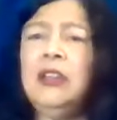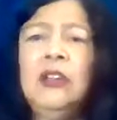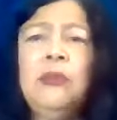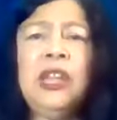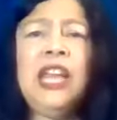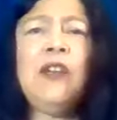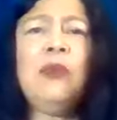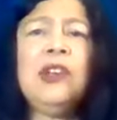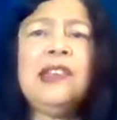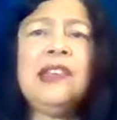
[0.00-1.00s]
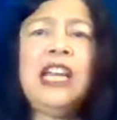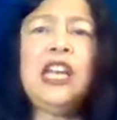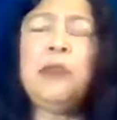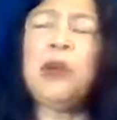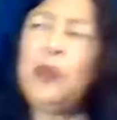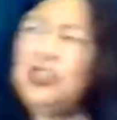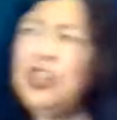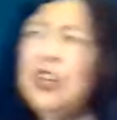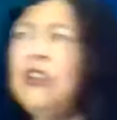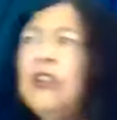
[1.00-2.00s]
But they were asleep, and when
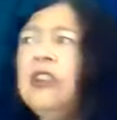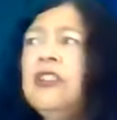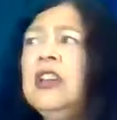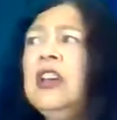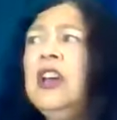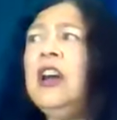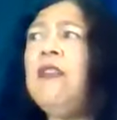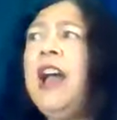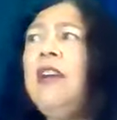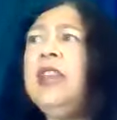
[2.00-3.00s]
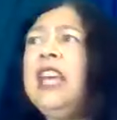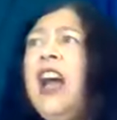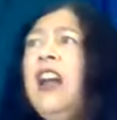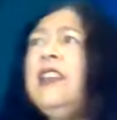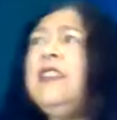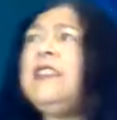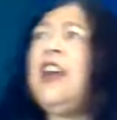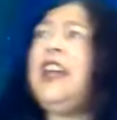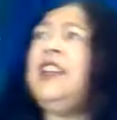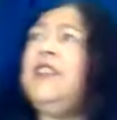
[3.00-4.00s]
she looked around the other
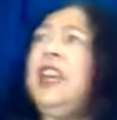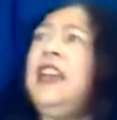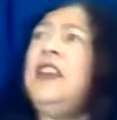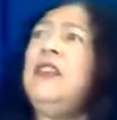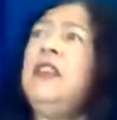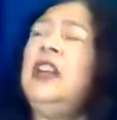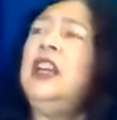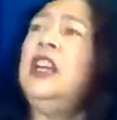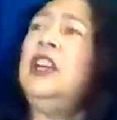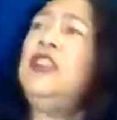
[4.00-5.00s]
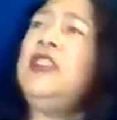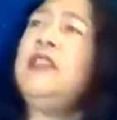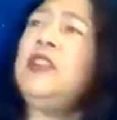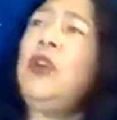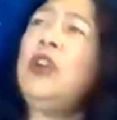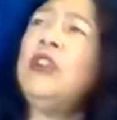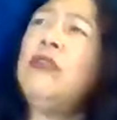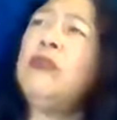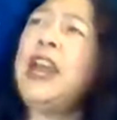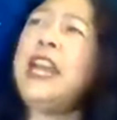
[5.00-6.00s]
side of the hill, she saw a
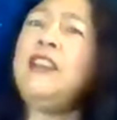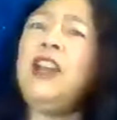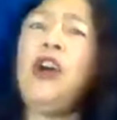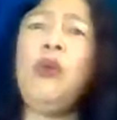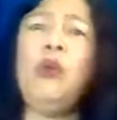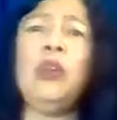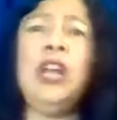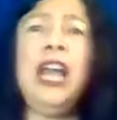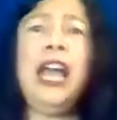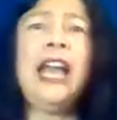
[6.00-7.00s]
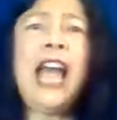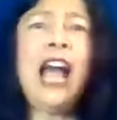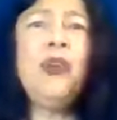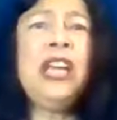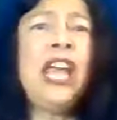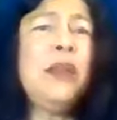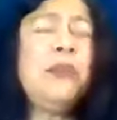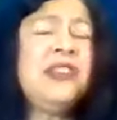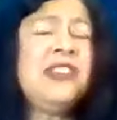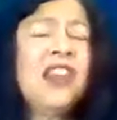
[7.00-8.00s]
great hole, and out came
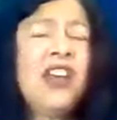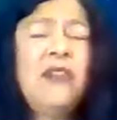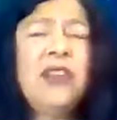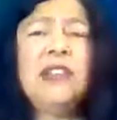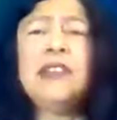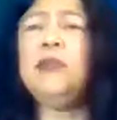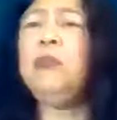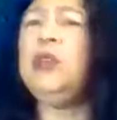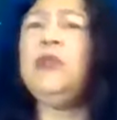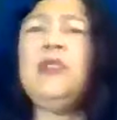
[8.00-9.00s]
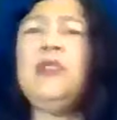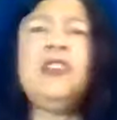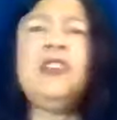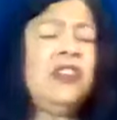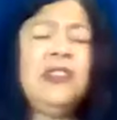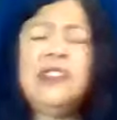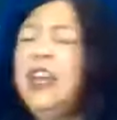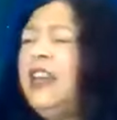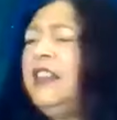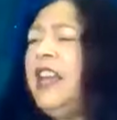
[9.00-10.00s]
servants and musicians.
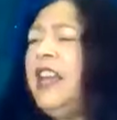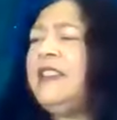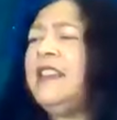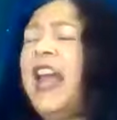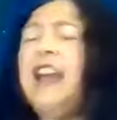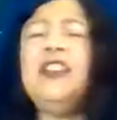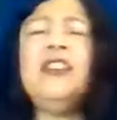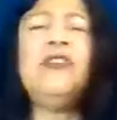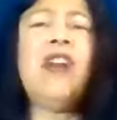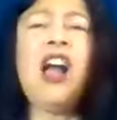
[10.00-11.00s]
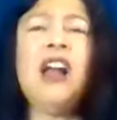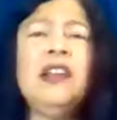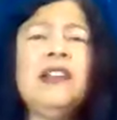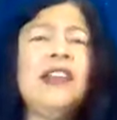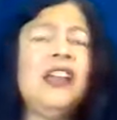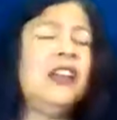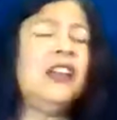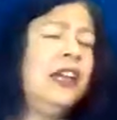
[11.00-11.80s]
They scattered rugs and